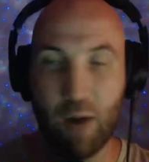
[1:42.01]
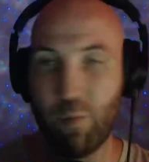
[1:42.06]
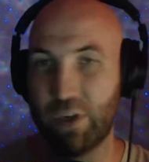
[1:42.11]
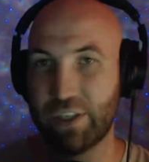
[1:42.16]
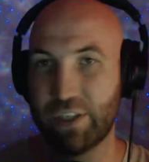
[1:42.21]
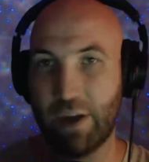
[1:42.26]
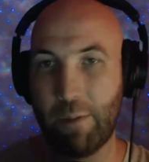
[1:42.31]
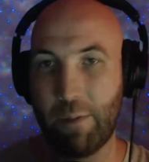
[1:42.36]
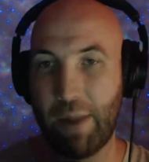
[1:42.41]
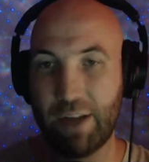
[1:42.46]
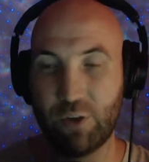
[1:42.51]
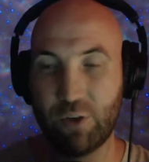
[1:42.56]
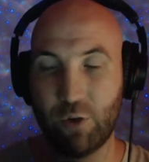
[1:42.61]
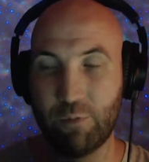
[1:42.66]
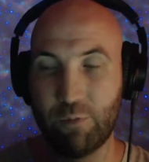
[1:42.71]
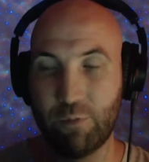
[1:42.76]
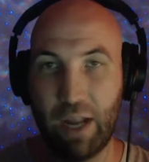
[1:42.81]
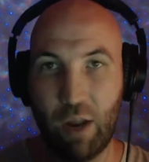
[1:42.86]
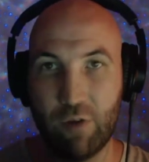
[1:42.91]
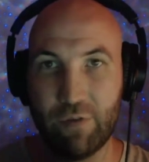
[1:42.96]
which I might do
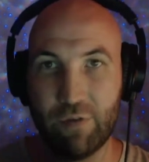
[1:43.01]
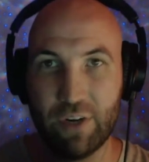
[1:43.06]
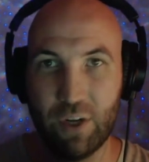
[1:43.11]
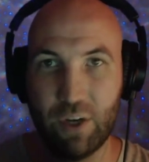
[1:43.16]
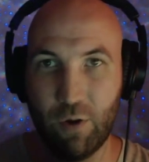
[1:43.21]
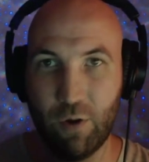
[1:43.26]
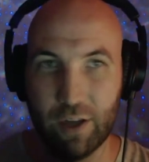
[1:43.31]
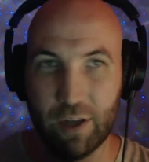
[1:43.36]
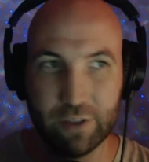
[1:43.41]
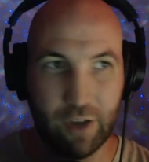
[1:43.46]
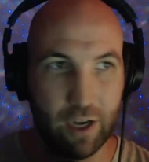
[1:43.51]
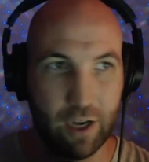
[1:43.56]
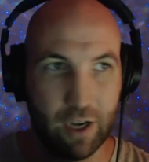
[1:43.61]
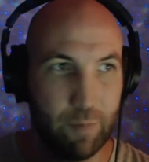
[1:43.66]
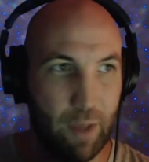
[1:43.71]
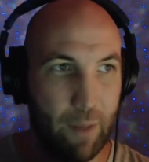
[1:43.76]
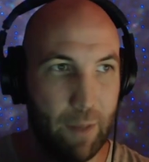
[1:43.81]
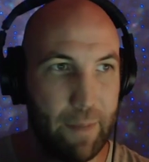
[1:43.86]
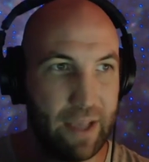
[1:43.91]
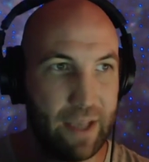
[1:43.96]
my own video on talking
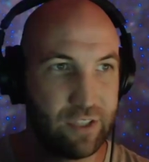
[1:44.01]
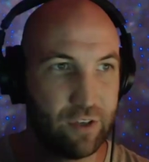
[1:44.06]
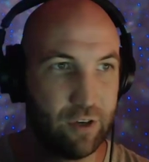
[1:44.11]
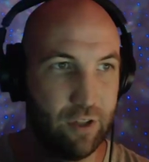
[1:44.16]
about Master